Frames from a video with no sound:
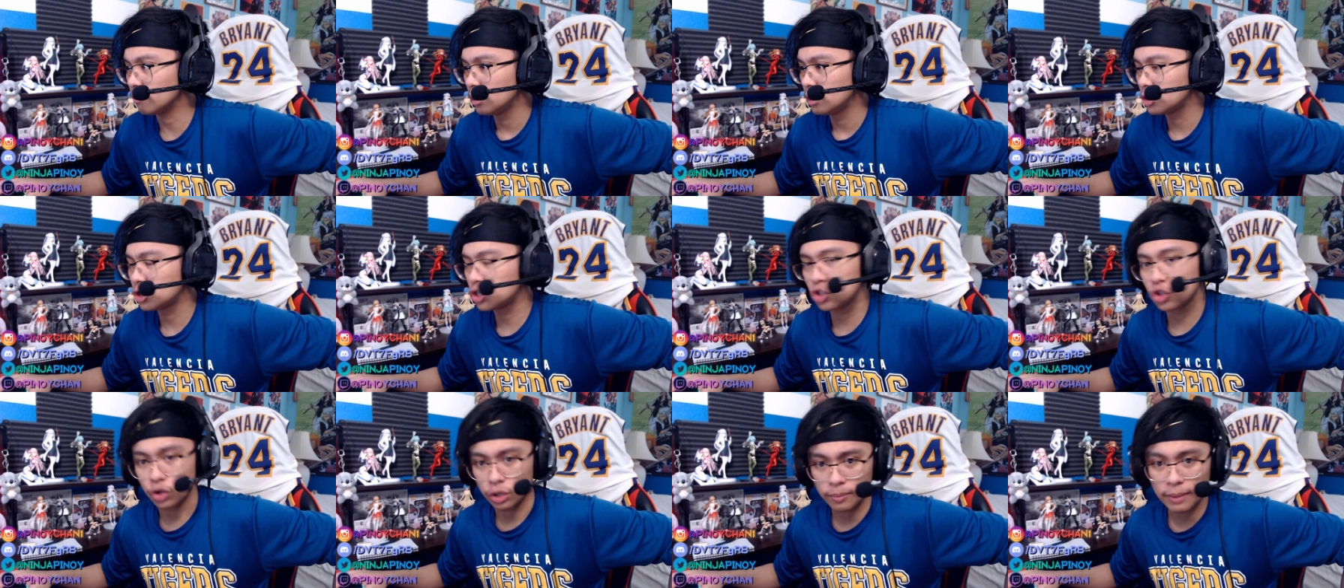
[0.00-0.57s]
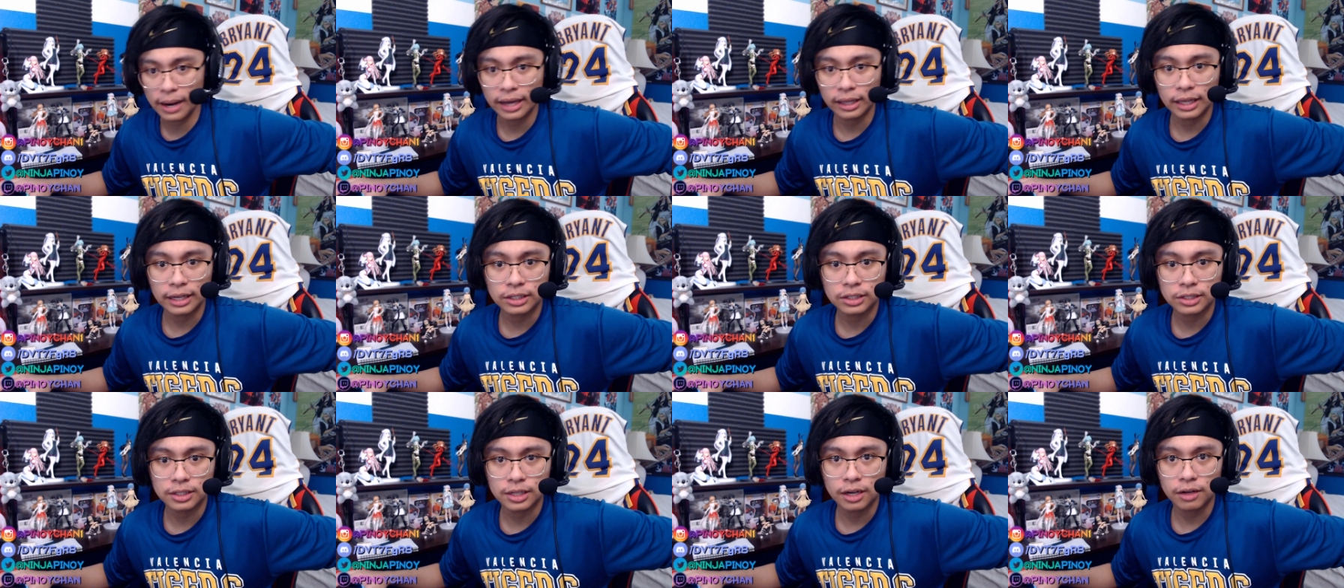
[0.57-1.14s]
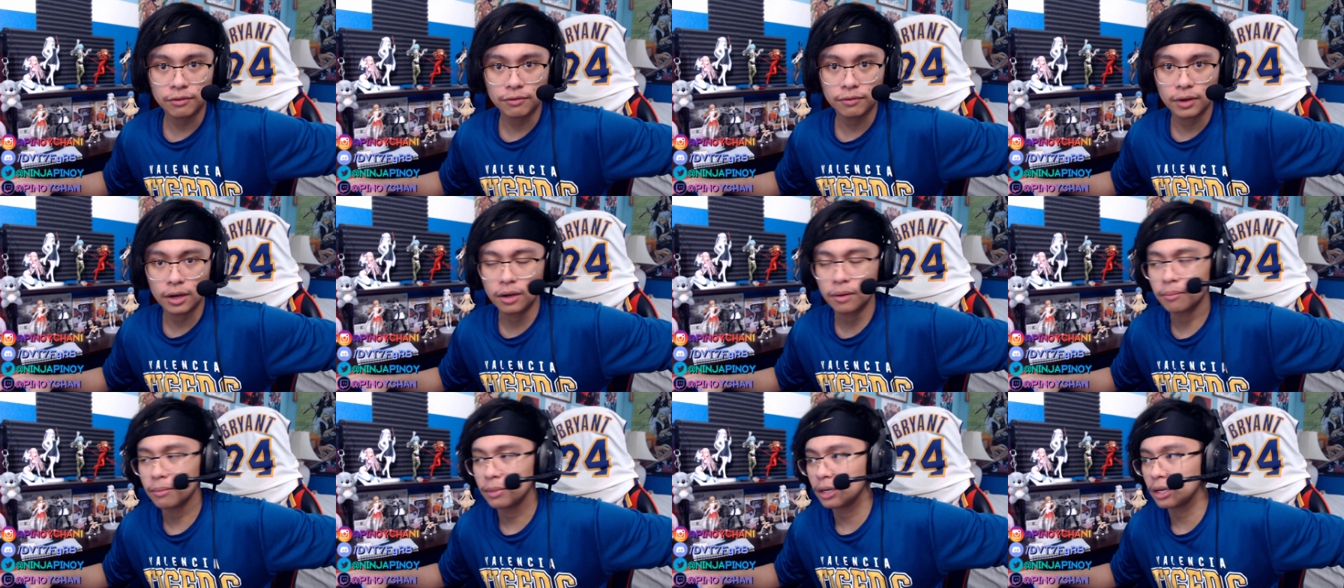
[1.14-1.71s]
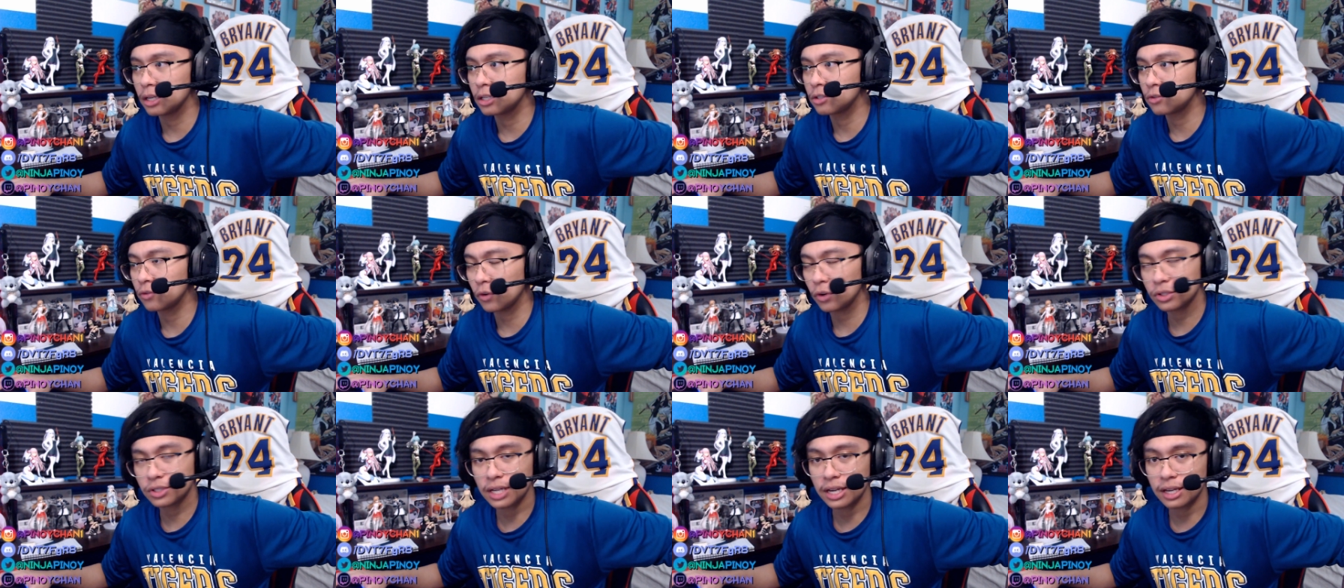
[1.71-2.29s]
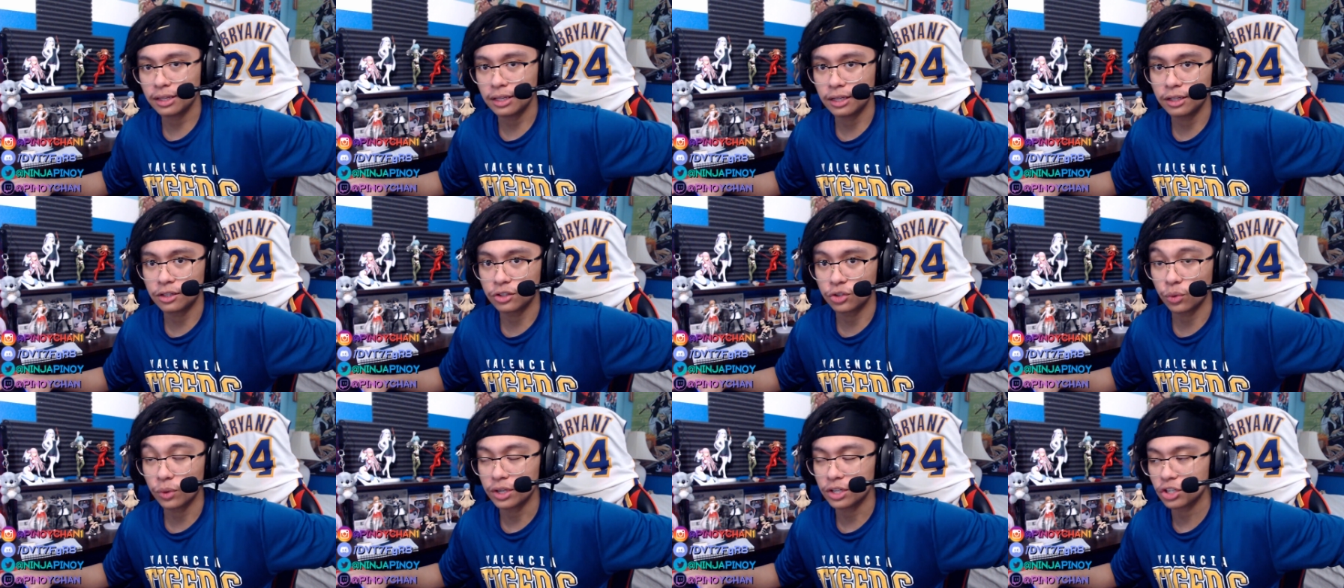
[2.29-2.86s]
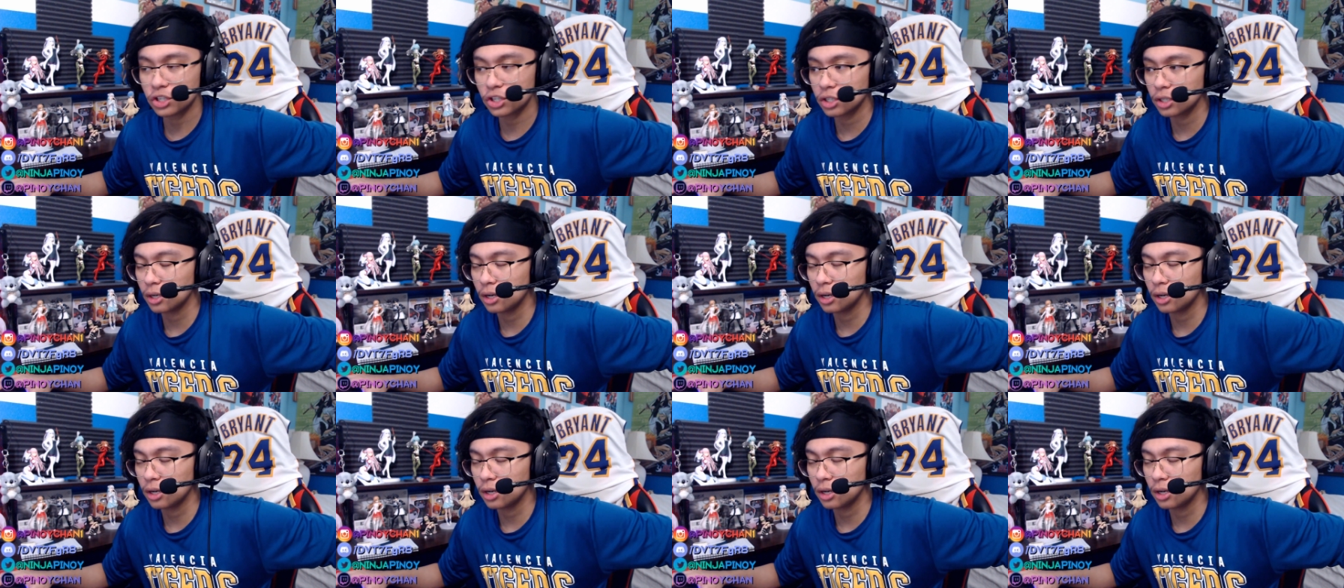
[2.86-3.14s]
stream highlight stuff. Because first I did Twitch.